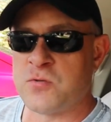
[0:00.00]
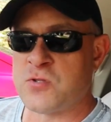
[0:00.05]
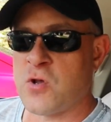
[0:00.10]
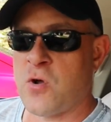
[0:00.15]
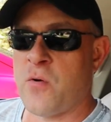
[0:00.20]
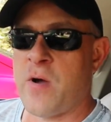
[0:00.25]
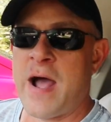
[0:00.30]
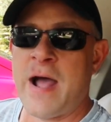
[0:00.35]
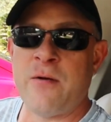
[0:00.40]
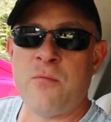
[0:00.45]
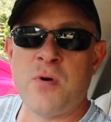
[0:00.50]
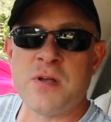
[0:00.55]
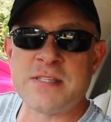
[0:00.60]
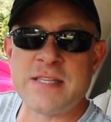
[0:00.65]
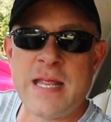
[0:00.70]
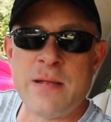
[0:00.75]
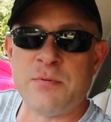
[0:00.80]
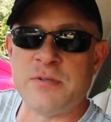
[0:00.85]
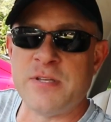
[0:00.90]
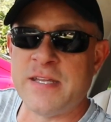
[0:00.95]
So I
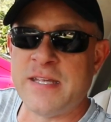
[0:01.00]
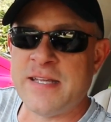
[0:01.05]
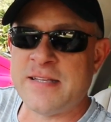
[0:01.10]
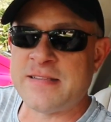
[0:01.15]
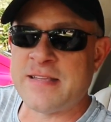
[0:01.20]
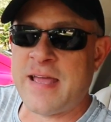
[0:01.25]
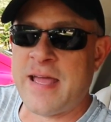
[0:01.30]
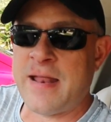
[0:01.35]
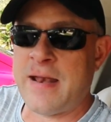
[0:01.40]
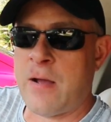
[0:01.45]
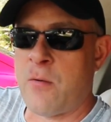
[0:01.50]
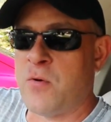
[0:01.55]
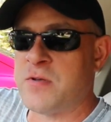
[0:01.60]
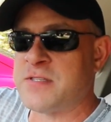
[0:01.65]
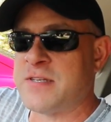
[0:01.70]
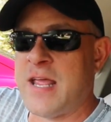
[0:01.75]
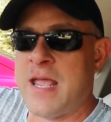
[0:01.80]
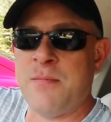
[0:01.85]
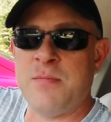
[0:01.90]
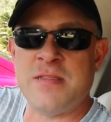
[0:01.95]
wasn't able to get that. I
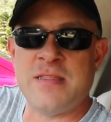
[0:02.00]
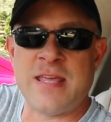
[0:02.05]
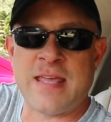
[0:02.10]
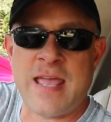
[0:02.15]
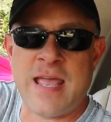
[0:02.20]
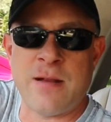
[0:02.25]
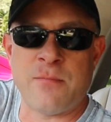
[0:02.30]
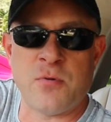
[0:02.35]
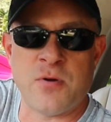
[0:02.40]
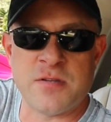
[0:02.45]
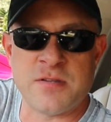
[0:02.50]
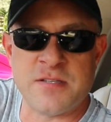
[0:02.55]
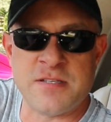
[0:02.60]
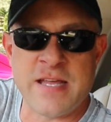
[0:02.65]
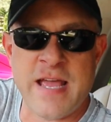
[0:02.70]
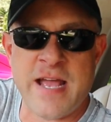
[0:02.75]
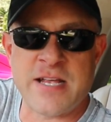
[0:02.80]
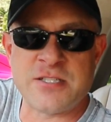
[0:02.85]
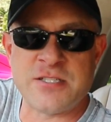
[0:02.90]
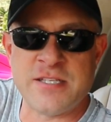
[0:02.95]
wasn't aiming the camera at the
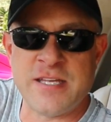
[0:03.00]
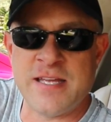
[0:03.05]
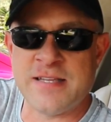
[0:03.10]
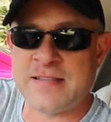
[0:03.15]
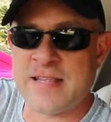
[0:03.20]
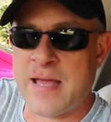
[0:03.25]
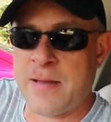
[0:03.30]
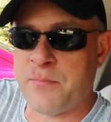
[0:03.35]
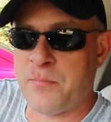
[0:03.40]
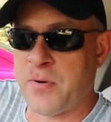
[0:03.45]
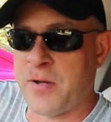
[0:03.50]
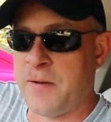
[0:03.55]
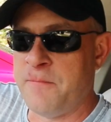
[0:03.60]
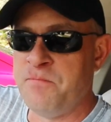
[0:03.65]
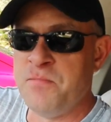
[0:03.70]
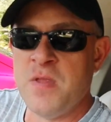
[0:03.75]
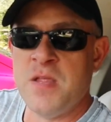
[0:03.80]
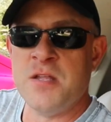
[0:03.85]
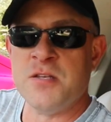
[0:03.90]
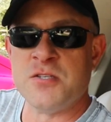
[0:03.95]
dash to get that, but
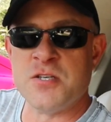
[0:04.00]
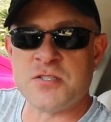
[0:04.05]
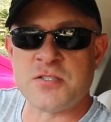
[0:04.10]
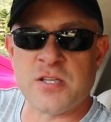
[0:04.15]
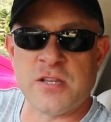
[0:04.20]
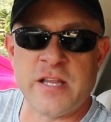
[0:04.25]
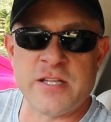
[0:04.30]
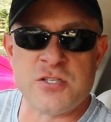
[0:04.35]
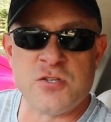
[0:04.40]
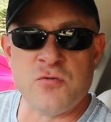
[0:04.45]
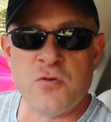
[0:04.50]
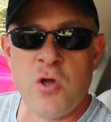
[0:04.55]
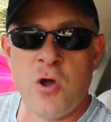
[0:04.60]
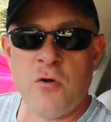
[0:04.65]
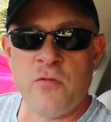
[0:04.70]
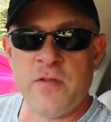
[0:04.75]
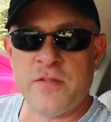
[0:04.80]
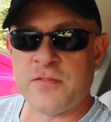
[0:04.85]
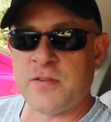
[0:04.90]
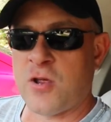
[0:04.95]
just to let you
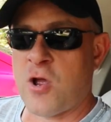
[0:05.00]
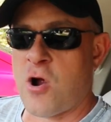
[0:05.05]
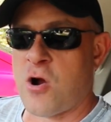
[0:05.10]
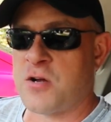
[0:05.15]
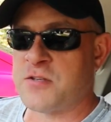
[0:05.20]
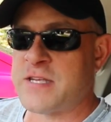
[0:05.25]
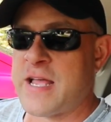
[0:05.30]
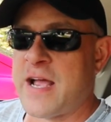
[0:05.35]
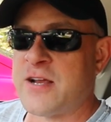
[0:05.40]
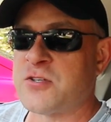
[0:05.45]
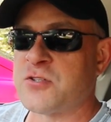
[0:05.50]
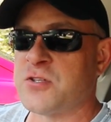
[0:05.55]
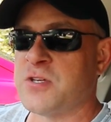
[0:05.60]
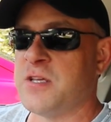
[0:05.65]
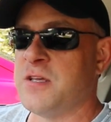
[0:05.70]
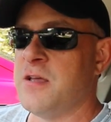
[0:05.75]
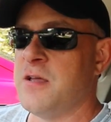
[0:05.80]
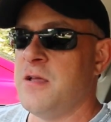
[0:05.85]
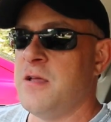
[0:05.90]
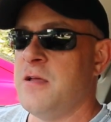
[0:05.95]
know that the car is
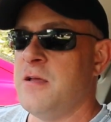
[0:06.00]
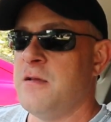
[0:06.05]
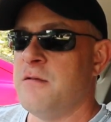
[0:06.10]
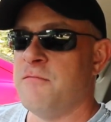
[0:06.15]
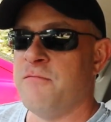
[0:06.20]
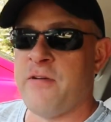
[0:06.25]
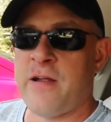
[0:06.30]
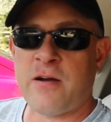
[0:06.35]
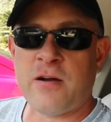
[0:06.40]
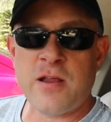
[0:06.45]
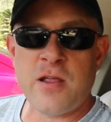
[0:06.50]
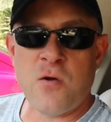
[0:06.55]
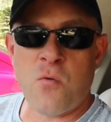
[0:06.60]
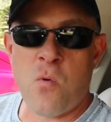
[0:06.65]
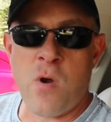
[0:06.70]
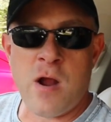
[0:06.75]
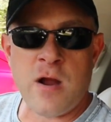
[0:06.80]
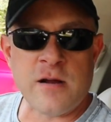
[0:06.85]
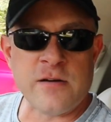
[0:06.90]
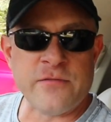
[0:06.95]
actually very
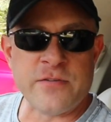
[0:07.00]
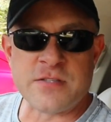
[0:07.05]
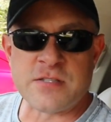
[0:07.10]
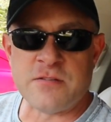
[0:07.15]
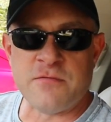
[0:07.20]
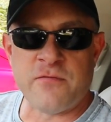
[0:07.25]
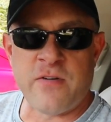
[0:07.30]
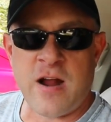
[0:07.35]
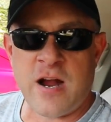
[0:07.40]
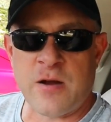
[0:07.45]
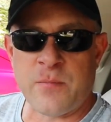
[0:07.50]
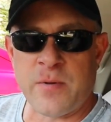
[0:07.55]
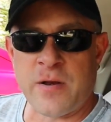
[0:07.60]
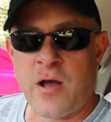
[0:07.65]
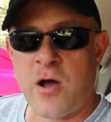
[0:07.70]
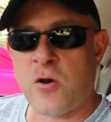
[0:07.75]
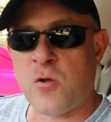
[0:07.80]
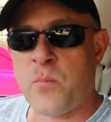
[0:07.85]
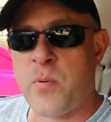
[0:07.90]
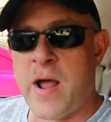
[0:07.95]
aware of its environment.
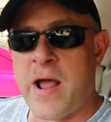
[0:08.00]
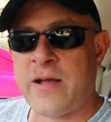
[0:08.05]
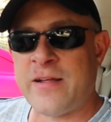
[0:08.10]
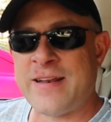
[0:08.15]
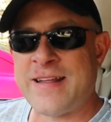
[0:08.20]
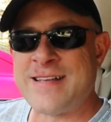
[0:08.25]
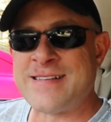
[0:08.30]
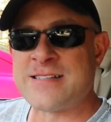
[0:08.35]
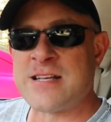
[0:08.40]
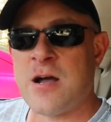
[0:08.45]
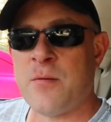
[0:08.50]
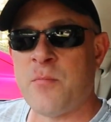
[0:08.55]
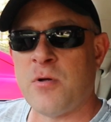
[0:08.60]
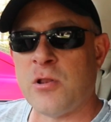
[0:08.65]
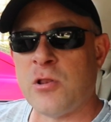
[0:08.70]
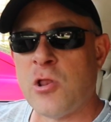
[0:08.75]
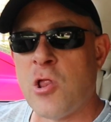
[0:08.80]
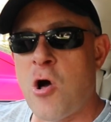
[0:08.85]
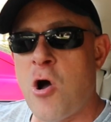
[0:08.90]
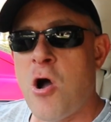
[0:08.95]
Autopilot has come a
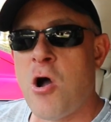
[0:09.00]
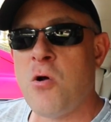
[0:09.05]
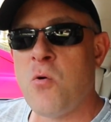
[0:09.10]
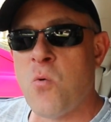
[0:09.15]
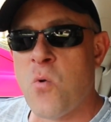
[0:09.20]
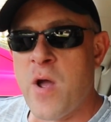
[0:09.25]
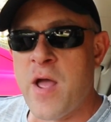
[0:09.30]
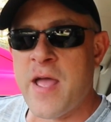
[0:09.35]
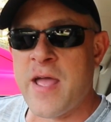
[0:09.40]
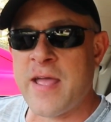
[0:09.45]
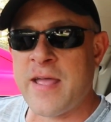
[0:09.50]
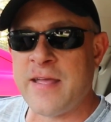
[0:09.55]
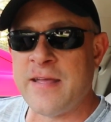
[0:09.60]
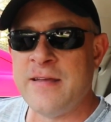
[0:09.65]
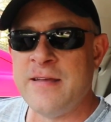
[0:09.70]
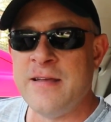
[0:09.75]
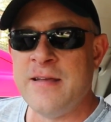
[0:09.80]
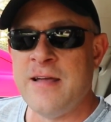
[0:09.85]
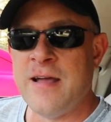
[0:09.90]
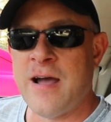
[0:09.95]
long way
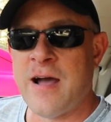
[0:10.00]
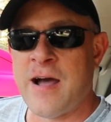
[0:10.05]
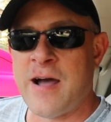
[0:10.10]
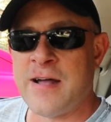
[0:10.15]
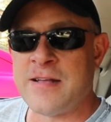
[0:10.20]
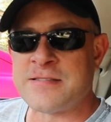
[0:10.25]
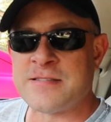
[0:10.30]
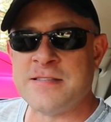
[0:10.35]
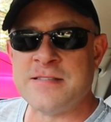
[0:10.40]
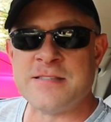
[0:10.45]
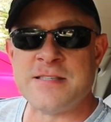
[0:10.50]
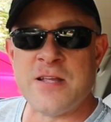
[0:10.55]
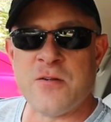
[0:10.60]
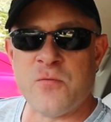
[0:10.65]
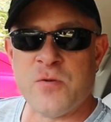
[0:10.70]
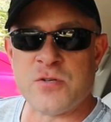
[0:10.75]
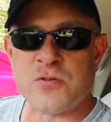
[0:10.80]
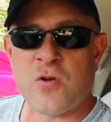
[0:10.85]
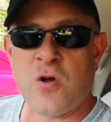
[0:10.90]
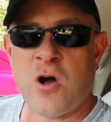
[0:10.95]
since the
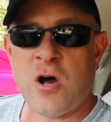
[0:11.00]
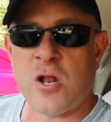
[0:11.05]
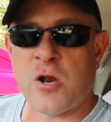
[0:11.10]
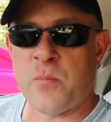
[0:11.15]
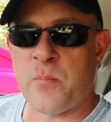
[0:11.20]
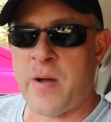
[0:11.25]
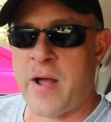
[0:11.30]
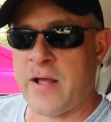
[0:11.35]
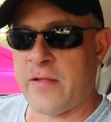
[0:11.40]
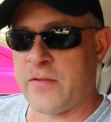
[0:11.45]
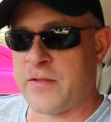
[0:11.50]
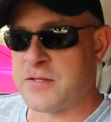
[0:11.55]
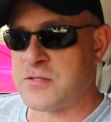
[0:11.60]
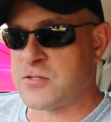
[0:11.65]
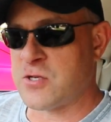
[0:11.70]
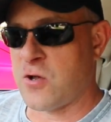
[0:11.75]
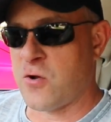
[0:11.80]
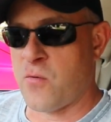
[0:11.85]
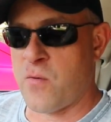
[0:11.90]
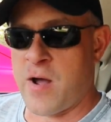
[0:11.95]
original autopilot.
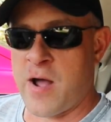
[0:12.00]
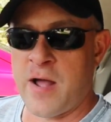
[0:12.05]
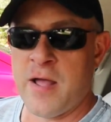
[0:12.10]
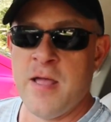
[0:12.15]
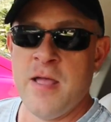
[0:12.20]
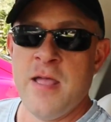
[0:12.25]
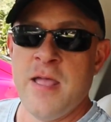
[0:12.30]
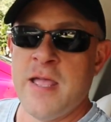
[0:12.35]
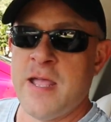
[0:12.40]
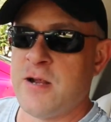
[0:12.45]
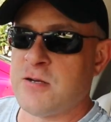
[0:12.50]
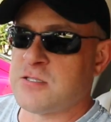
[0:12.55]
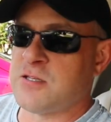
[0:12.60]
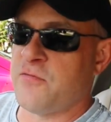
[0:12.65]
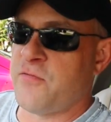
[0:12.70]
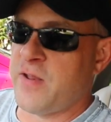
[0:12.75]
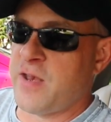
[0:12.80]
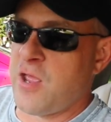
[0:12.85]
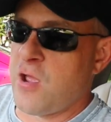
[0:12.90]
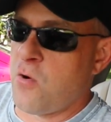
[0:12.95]
So here's
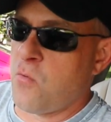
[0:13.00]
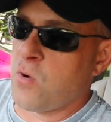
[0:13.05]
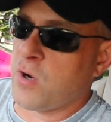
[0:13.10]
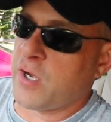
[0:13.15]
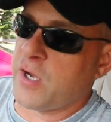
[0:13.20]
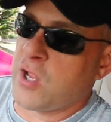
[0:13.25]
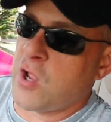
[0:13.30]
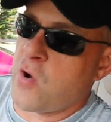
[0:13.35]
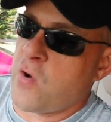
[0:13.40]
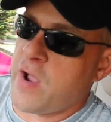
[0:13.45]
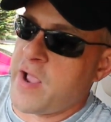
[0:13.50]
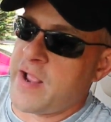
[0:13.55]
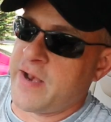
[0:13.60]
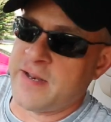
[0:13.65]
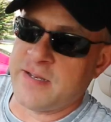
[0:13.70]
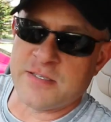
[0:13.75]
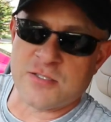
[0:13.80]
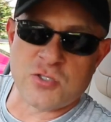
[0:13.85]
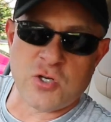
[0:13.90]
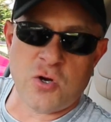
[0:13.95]
the video. We're gonna go
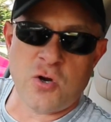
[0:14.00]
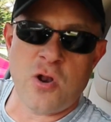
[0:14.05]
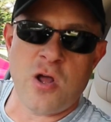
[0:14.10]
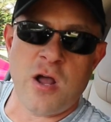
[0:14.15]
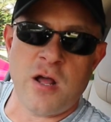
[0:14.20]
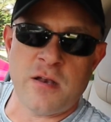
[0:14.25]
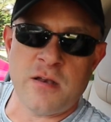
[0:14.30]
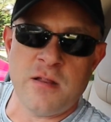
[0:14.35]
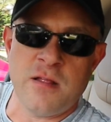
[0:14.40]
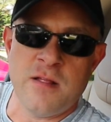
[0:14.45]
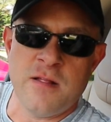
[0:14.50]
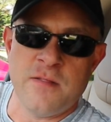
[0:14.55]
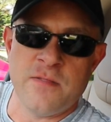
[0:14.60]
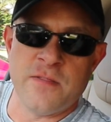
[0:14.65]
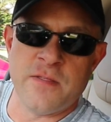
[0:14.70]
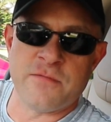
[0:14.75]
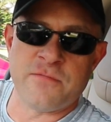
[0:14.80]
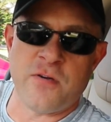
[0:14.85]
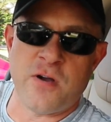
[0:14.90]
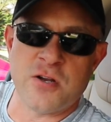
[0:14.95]
ahead and turn on
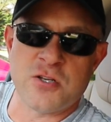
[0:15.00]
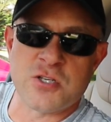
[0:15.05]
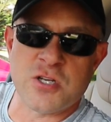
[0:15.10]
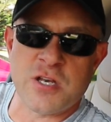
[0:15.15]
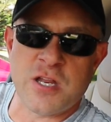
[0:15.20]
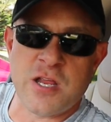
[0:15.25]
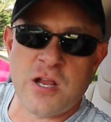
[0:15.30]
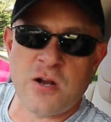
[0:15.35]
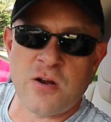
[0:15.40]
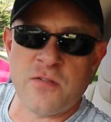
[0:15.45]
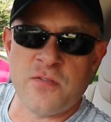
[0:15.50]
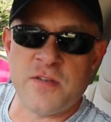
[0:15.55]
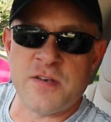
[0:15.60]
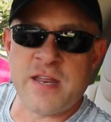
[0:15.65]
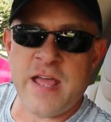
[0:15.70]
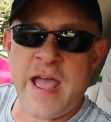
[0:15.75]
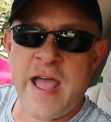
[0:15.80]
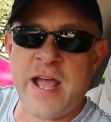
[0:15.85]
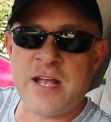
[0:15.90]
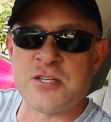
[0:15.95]
the function here in the
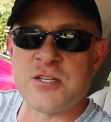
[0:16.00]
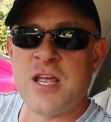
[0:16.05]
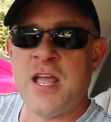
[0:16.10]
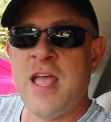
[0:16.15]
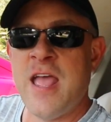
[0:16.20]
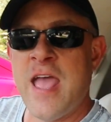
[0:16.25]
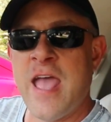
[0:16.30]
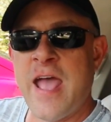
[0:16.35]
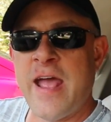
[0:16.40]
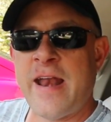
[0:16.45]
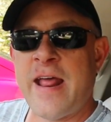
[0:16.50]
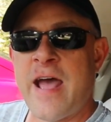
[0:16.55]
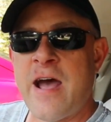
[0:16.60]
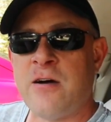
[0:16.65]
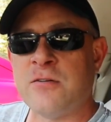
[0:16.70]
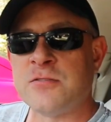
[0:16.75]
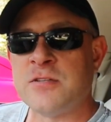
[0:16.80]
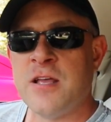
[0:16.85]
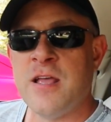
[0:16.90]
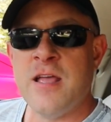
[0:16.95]
dash, head
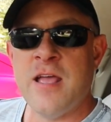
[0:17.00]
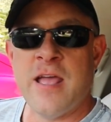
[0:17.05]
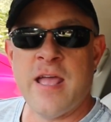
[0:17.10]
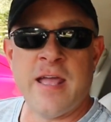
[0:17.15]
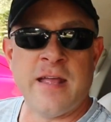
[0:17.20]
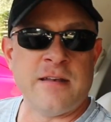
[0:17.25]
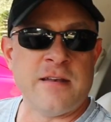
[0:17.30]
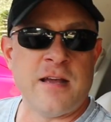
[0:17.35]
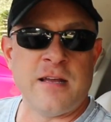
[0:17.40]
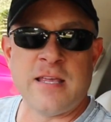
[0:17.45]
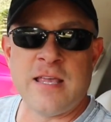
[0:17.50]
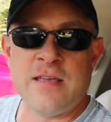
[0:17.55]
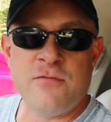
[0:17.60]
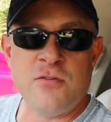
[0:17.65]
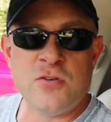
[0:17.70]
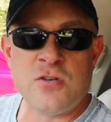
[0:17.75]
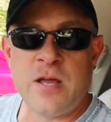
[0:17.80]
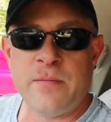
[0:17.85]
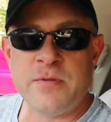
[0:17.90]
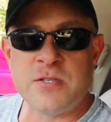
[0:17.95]
out, and give
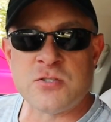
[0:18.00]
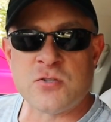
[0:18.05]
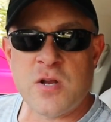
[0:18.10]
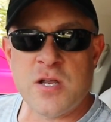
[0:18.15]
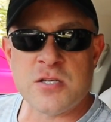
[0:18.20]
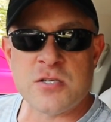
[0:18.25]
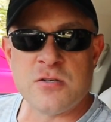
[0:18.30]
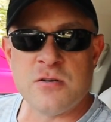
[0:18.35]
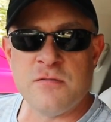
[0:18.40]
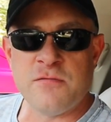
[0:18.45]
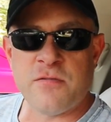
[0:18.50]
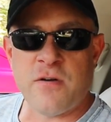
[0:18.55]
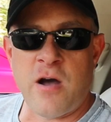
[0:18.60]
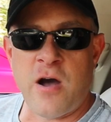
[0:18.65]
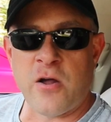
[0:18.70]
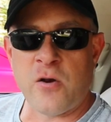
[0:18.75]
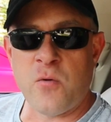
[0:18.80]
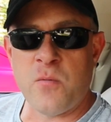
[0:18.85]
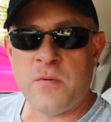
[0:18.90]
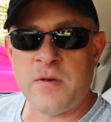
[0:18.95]
you a demonstration of
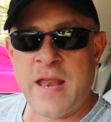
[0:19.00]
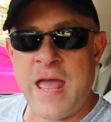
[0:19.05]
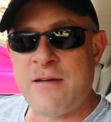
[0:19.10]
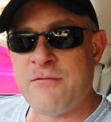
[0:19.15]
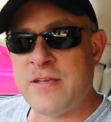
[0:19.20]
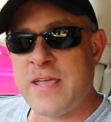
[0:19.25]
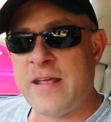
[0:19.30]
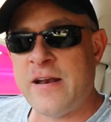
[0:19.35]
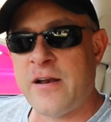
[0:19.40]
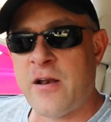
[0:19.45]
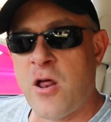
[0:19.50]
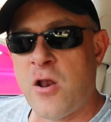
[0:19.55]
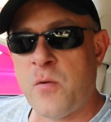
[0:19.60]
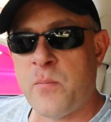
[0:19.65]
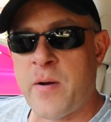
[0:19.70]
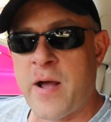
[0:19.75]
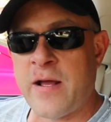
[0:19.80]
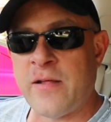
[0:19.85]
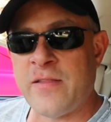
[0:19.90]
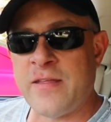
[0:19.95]
auto navigate on
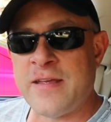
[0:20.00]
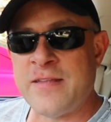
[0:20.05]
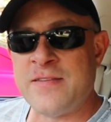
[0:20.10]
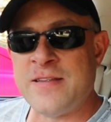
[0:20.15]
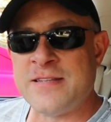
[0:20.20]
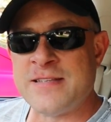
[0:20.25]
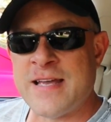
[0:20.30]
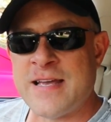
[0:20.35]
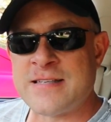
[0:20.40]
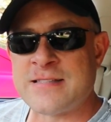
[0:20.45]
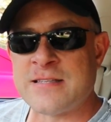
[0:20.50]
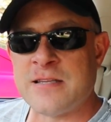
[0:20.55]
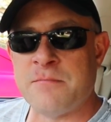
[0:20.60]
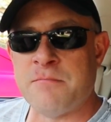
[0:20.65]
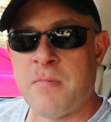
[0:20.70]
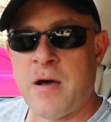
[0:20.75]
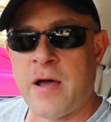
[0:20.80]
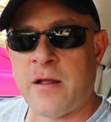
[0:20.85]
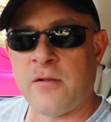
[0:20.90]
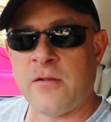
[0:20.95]
autopilot in the Tesla
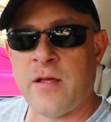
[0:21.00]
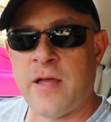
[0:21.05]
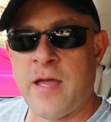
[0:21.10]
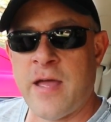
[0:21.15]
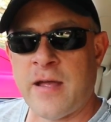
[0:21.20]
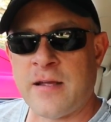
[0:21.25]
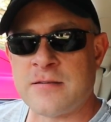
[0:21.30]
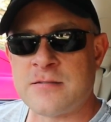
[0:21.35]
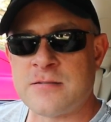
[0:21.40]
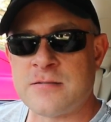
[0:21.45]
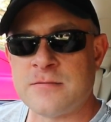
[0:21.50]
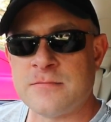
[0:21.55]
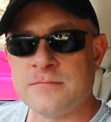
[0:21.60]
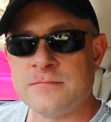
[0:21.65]
Model X.